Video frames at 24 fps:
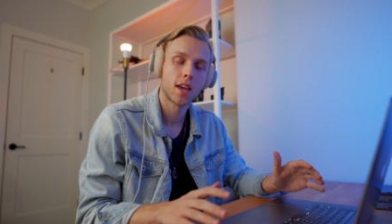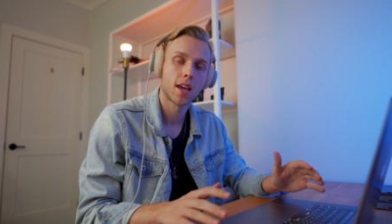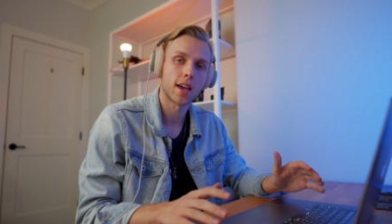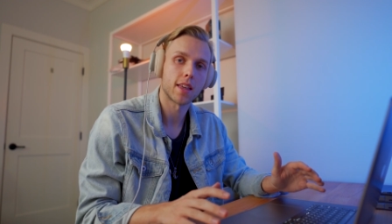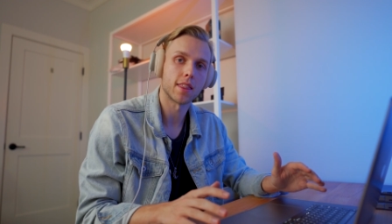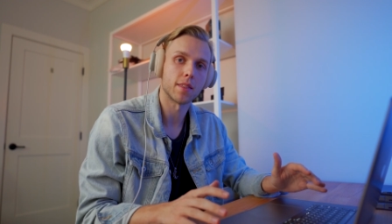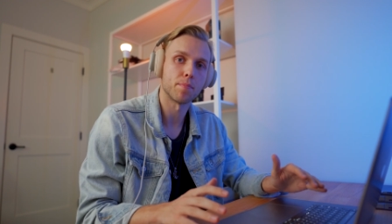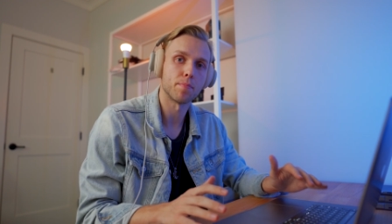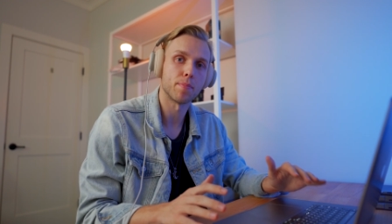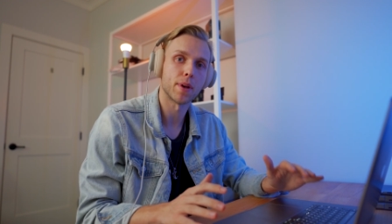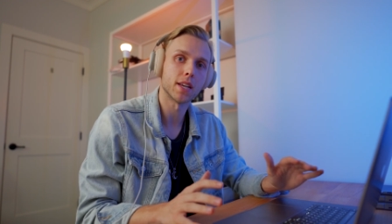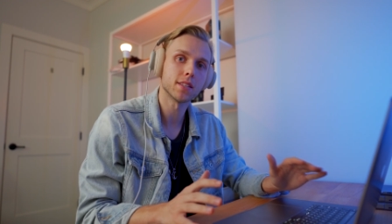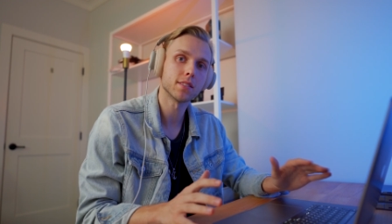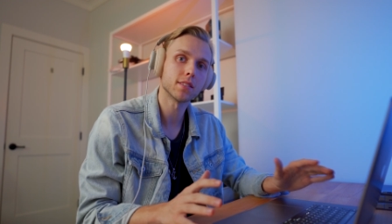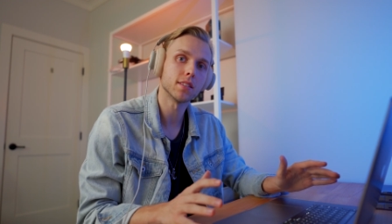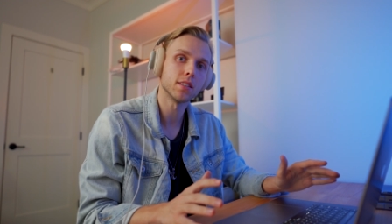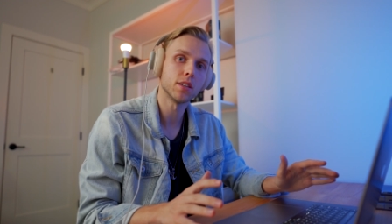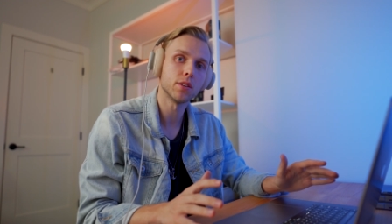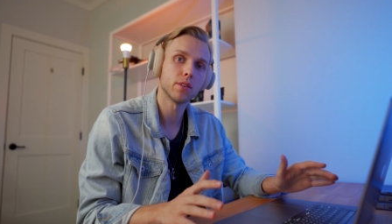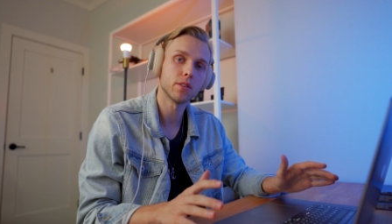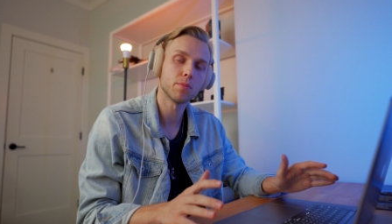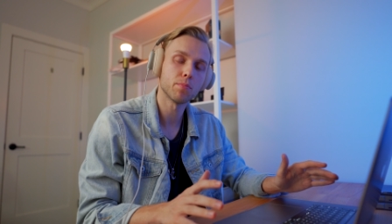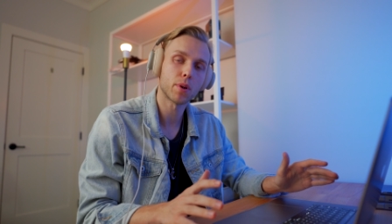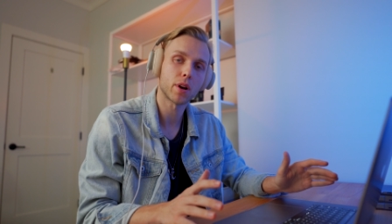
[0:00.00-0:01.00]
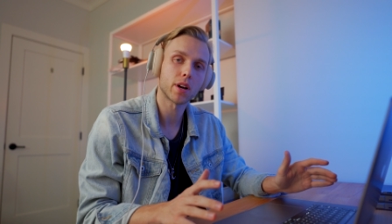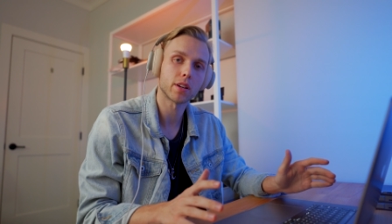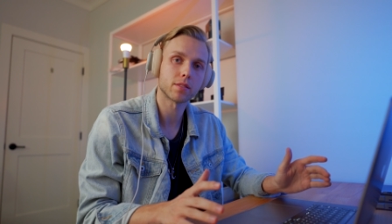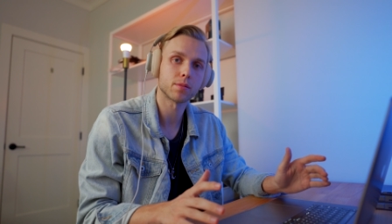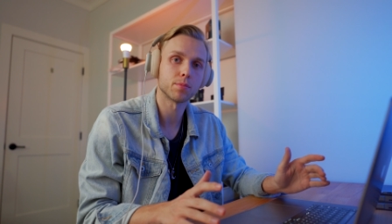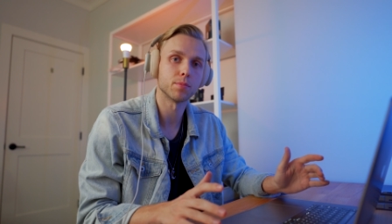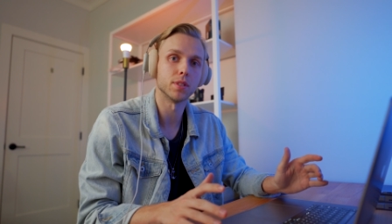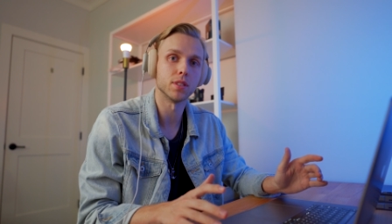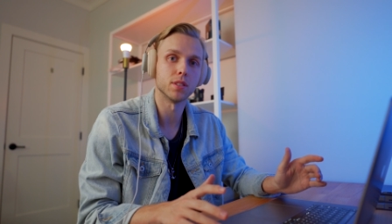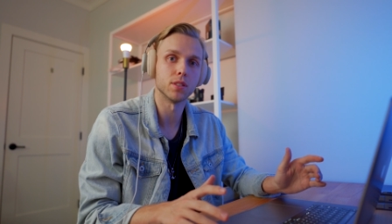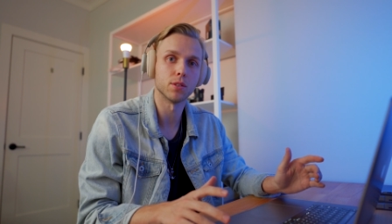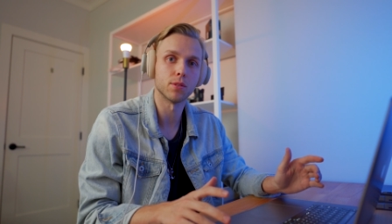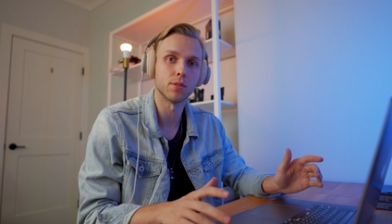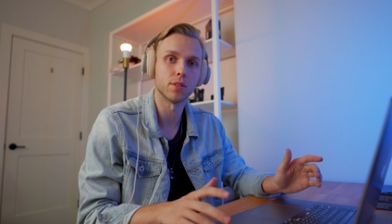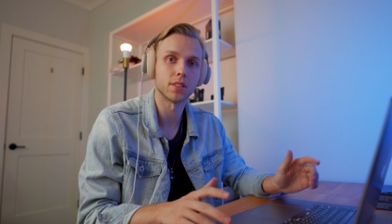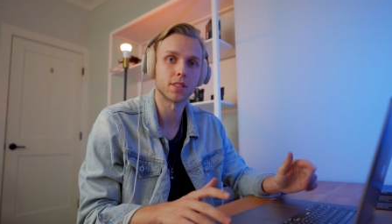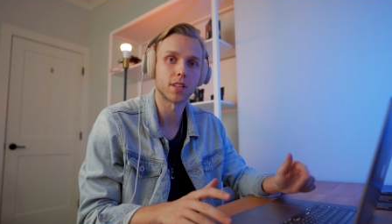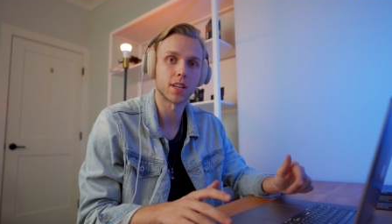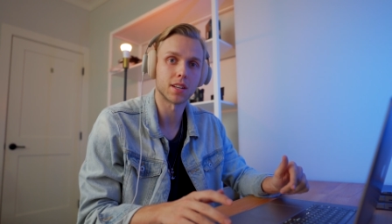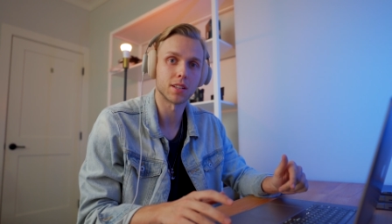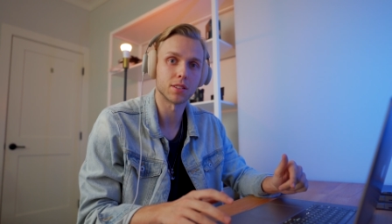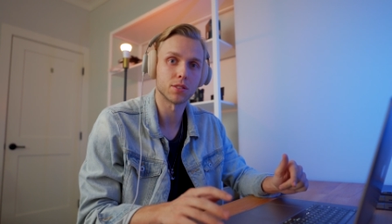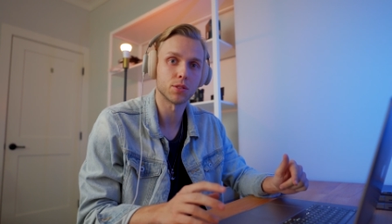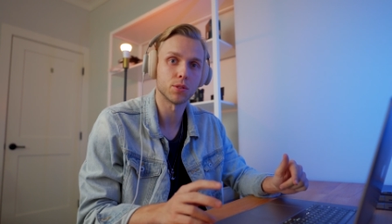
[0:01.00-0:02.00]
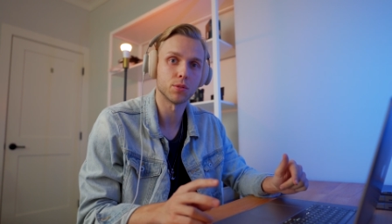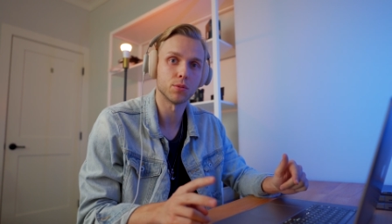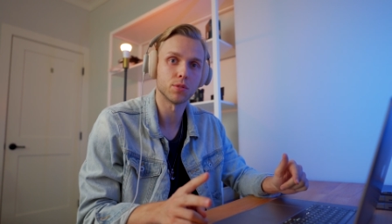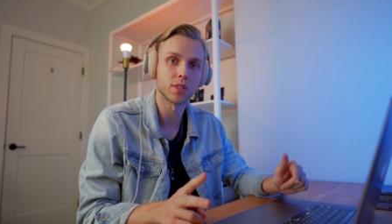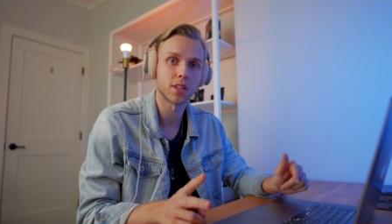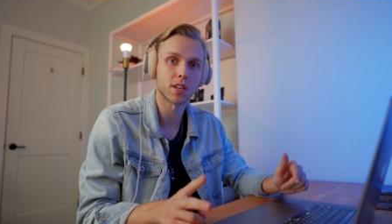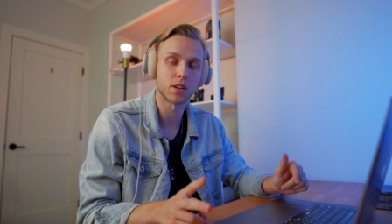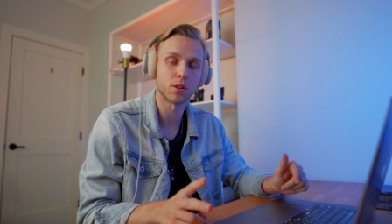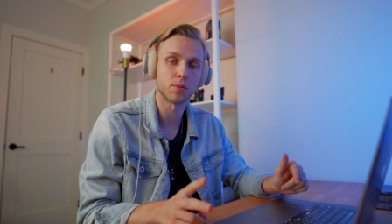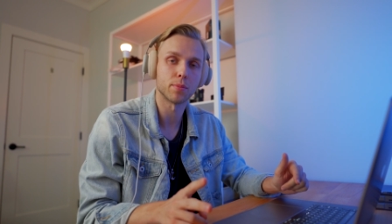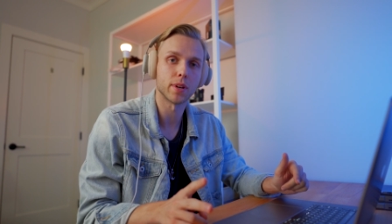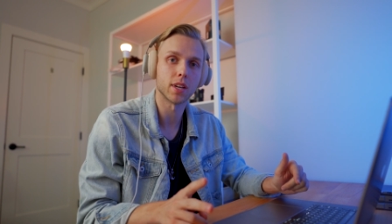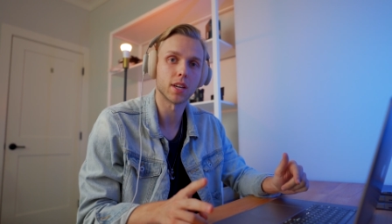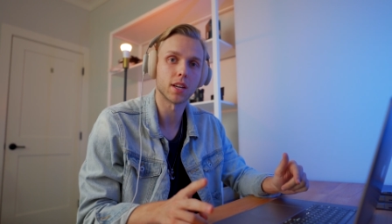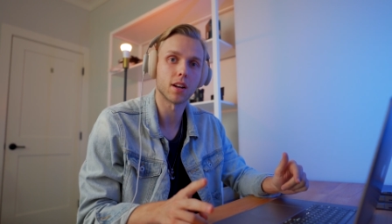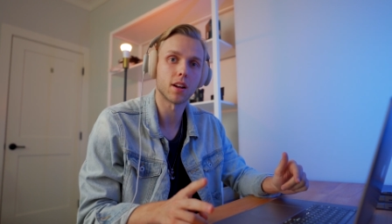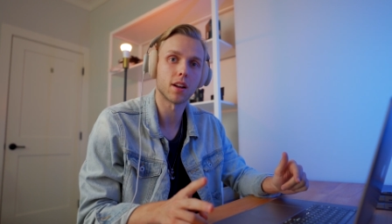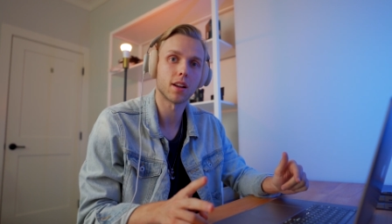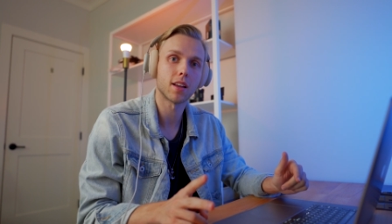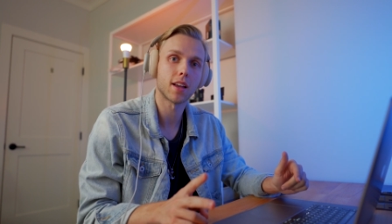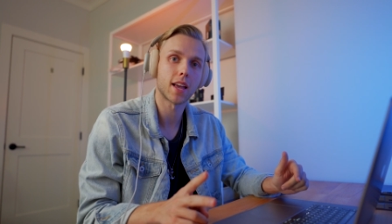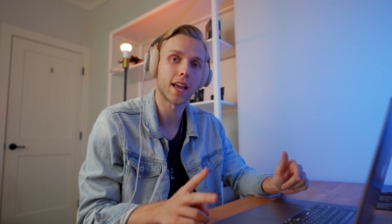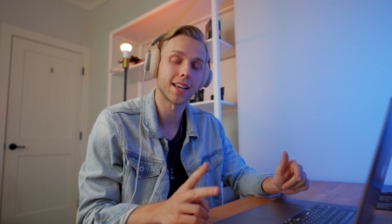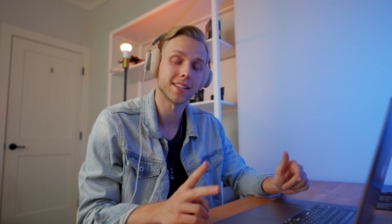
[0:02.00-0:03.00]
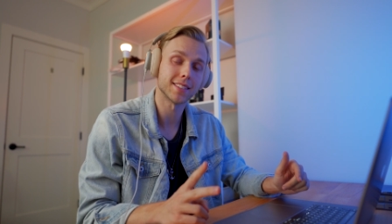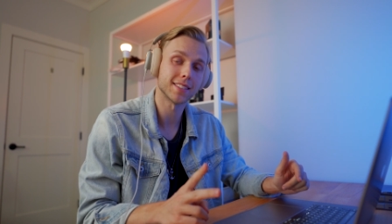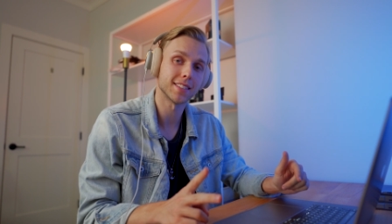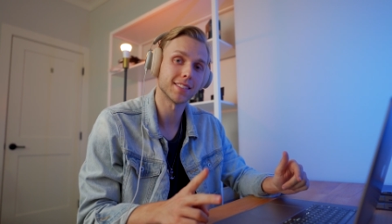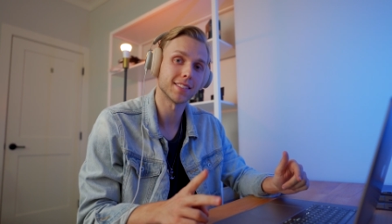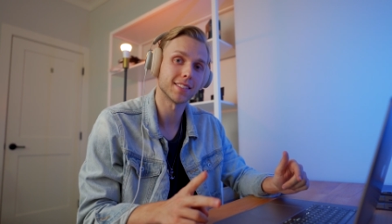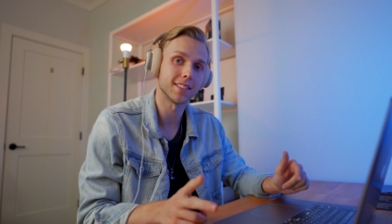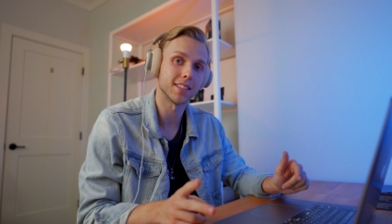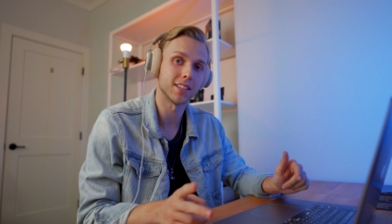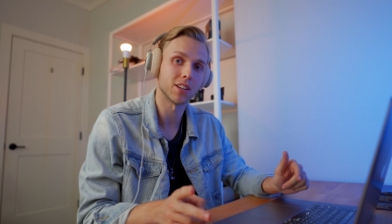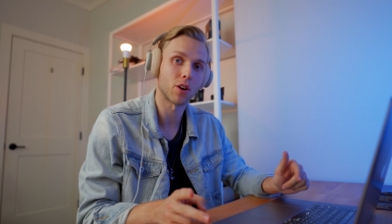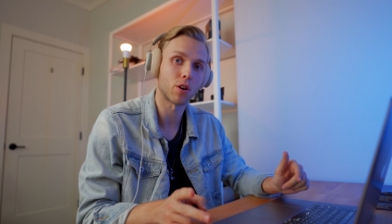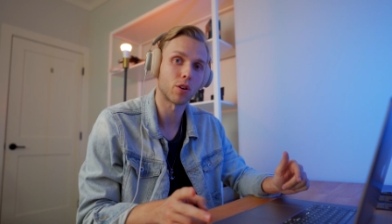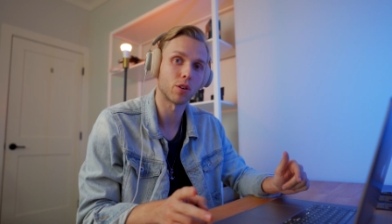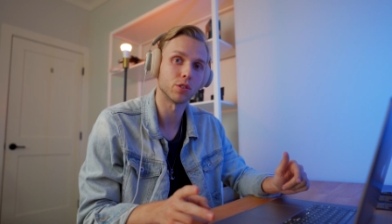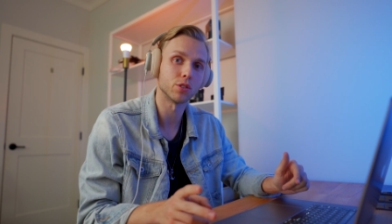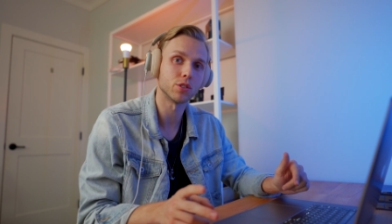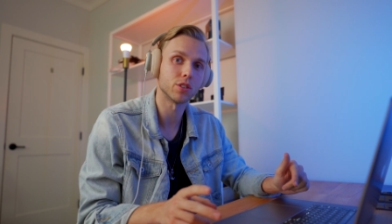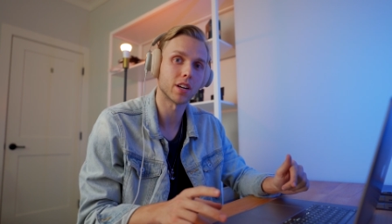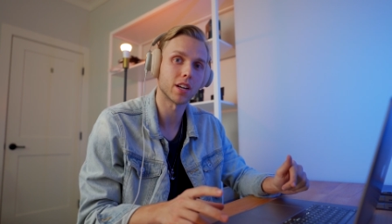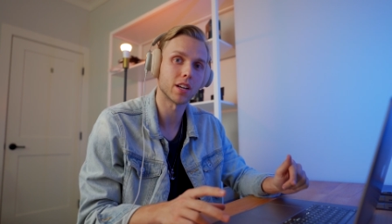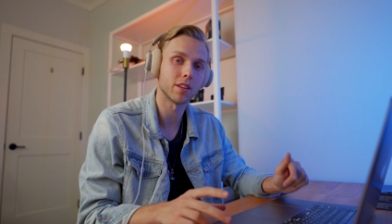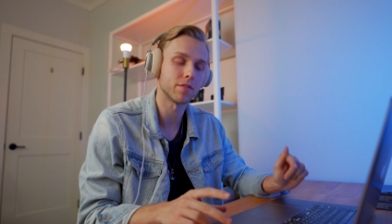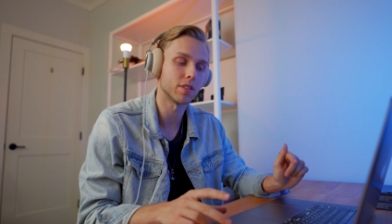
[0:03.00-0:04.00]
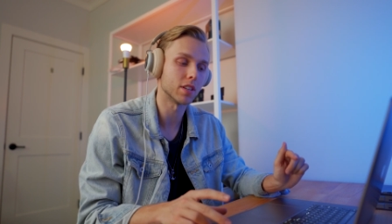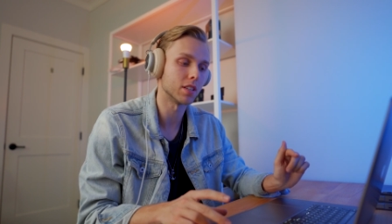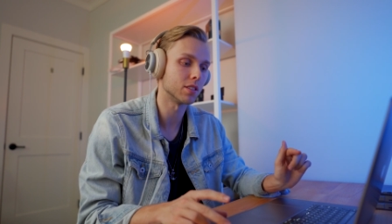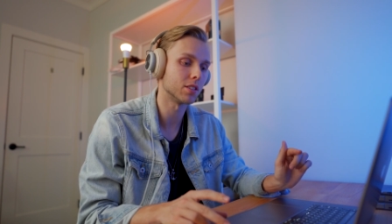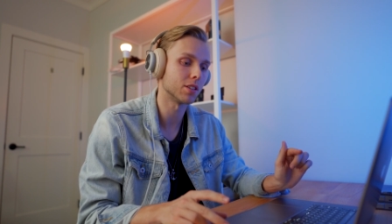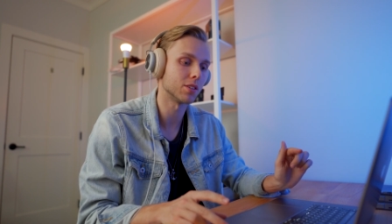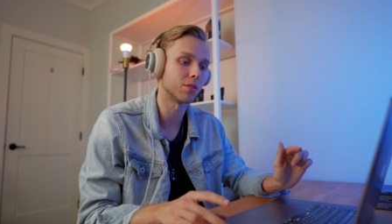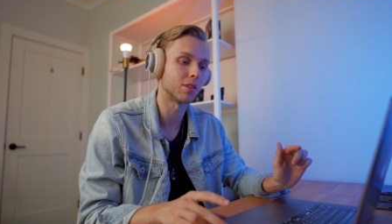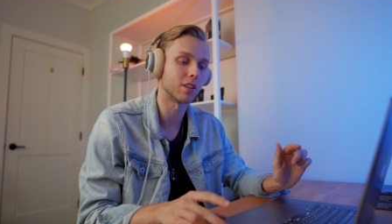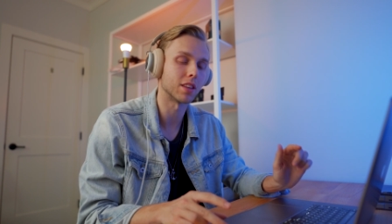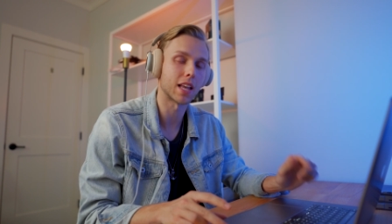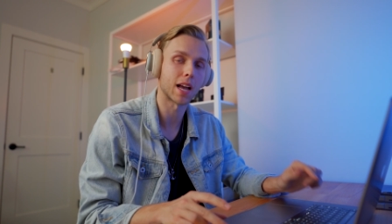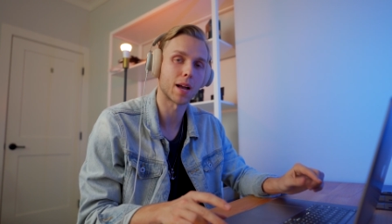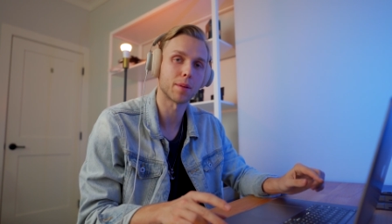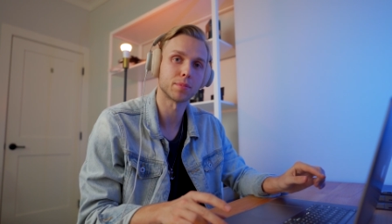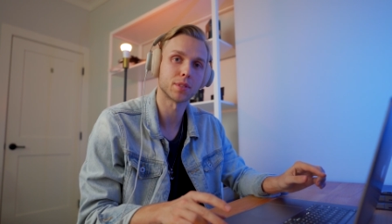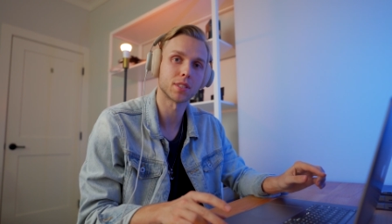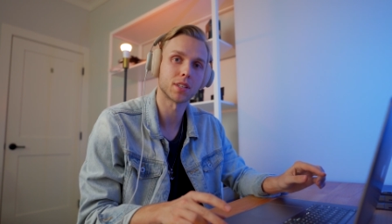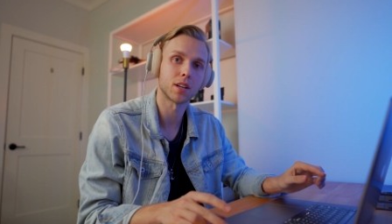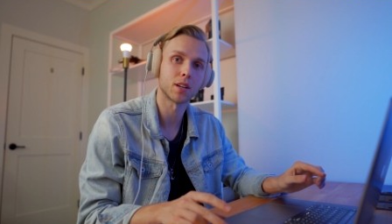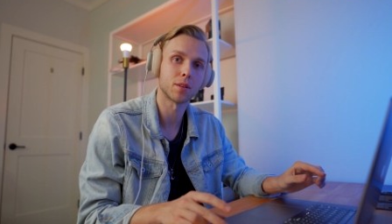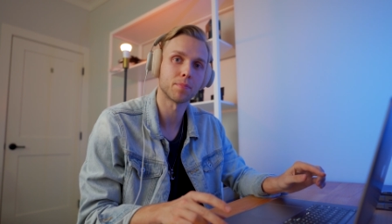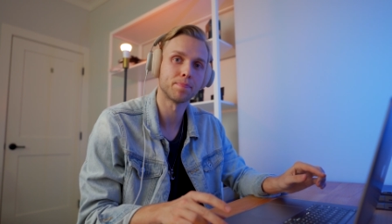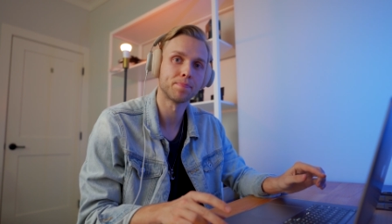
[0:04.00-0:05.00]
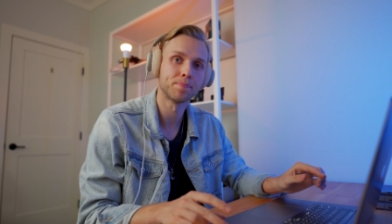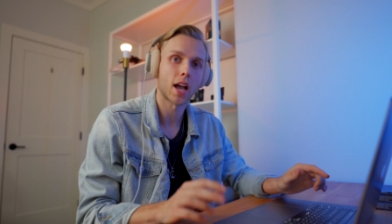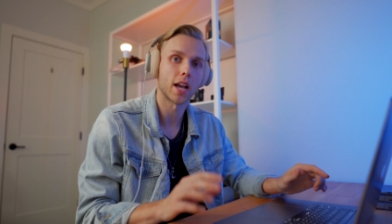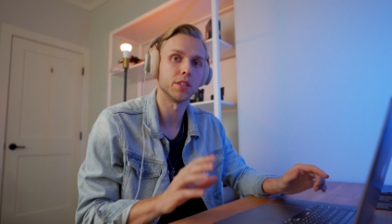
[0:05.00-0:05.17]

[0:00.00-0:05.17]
the best thing you can possibly do is add a 2 terabyte uh, SSD hard drive into your laptop.